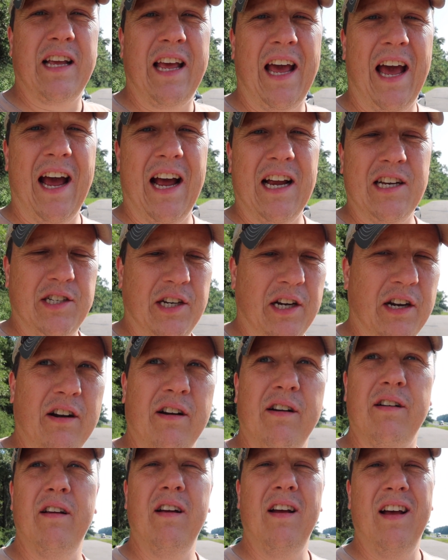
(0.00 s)
cache here.
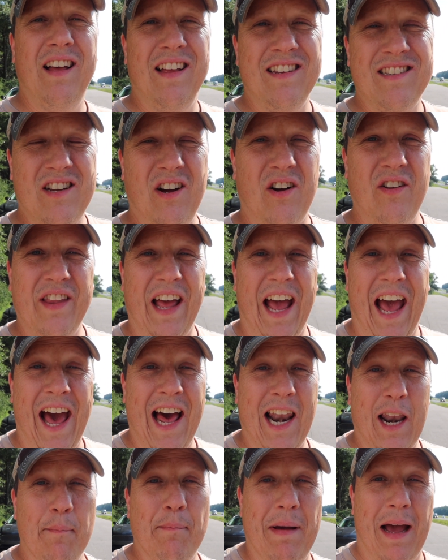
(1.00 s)
It's called the
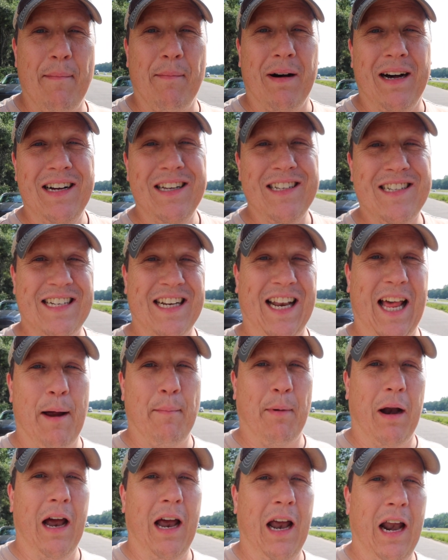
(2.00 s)
Alabama
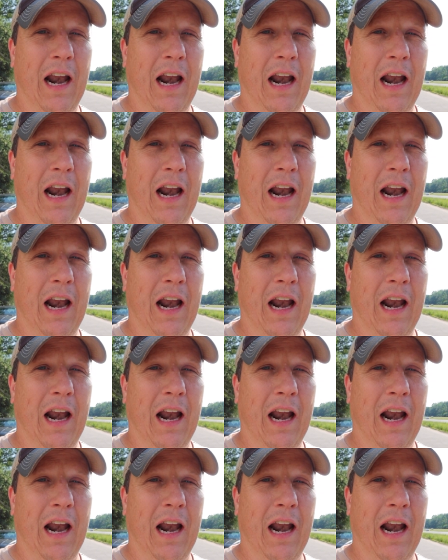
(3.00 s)
Slammer.